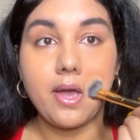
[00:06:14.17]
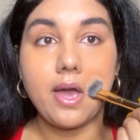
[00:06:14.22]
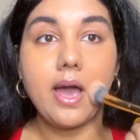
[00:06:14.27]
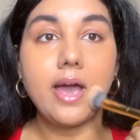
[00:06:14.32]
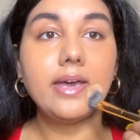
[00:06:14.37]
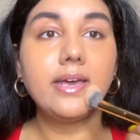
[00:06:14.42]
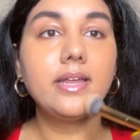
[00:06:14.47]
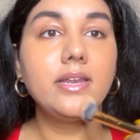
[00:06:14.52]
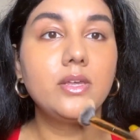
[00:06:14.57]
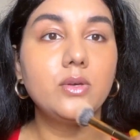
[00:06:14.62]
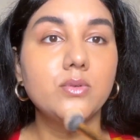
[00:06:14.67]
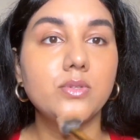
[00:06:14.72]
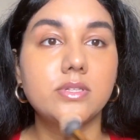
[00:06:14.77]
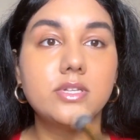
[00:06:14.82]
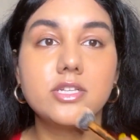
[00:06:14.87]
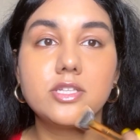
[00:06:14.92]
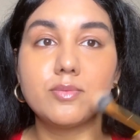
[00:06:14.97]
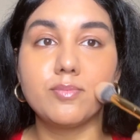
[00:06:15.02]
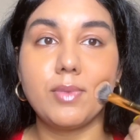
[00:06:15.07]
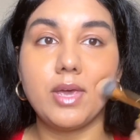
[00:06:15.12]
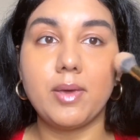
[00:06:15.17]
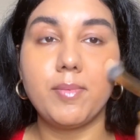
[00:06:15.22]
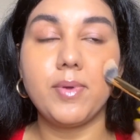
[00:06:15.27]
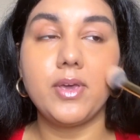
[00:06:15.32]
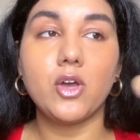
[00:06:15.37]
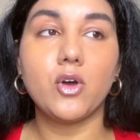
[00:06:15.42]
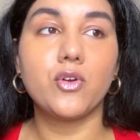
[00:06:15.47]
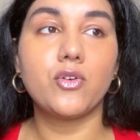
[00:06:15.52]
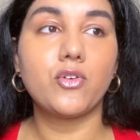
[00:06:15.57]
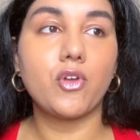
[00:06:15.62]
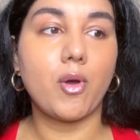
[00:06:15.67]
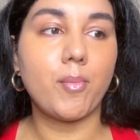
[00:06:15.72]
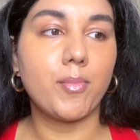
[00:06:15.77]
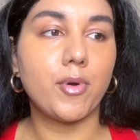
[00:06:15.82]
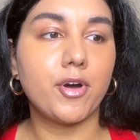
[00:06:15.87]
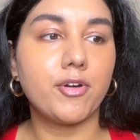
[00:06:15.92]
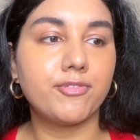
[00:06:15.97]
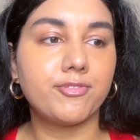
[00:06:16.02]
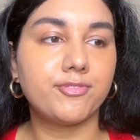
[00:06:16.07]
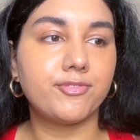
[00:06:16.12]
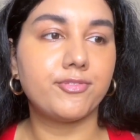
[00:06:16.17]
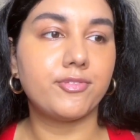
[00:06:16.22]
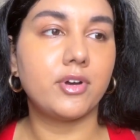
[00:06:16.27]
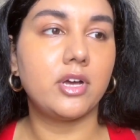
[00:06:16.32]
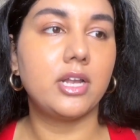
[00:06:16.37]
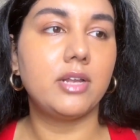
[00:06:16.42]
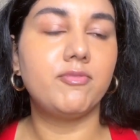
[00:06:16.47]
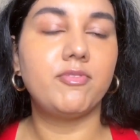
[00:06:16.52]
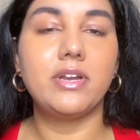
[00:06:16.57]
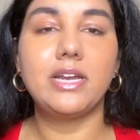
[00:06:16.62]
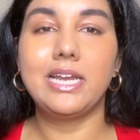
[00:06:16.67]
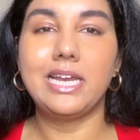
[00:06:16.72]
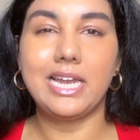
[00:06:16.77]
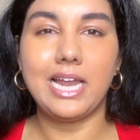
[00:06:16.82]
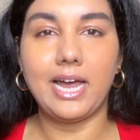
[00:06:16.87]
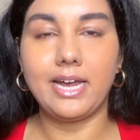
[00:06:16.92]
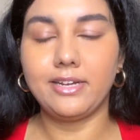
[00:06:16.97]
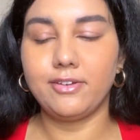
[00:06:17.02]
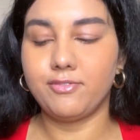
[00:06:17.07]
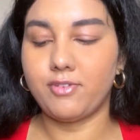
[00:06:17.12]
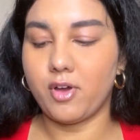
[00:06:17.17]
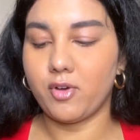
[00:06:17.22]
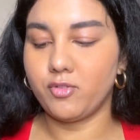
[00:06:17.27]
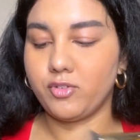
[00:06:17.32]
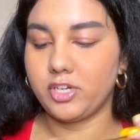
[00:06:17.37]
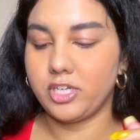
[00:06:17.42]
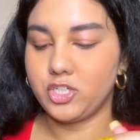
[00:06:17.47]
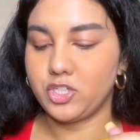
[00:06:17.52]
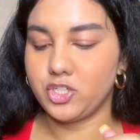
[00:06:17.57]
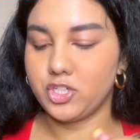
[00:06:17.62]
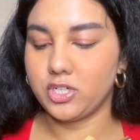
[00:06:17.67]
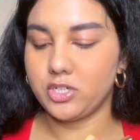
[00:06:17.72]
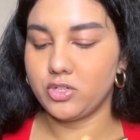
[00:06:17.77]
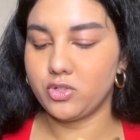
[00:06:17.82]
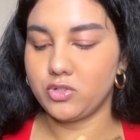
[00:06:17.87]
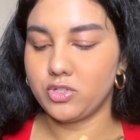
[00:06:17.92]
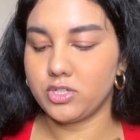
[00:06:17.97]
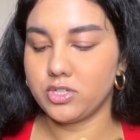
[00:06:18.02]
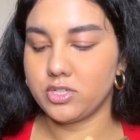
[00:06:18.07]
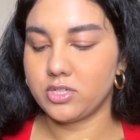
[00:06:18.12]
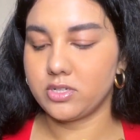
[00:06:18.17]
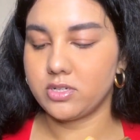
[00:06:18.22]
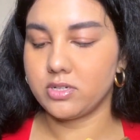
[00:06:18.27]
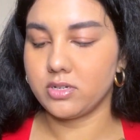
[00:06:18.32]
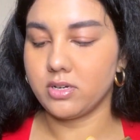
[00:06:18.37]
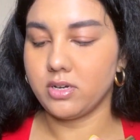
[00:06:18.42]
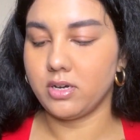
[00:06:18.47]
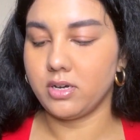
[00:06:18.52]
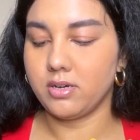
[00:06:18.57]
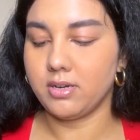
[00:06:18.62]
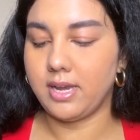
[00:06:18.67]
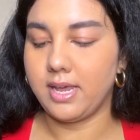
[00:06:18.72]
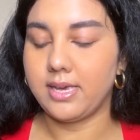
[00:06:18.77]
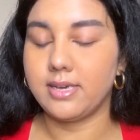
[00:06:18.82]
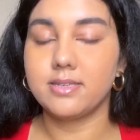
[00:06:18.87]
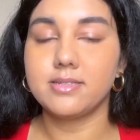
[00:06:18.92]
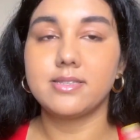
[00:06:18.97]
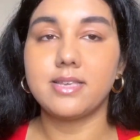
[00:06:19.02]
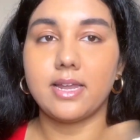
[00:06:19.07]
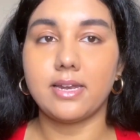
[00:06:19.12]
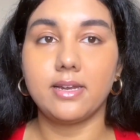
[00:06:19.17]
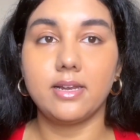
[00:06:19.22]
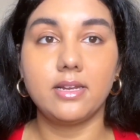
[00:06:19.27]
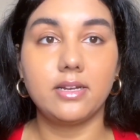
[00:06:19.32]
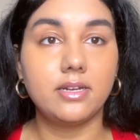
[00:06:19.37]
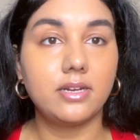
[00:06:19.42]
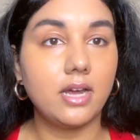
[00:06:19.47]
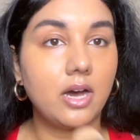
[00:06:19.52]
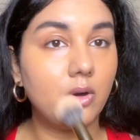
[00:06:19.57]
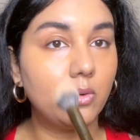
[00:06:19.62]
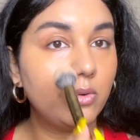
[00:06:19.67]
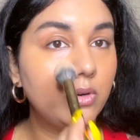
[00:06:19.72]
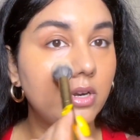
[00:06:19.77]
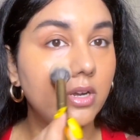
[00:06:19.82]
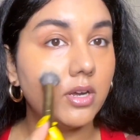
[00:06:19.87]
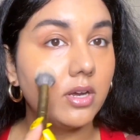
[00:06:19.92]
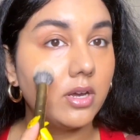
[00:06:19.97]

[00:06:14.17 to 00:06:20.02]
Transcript: I can use this maybe on top of a very light foundation to just like settle it down.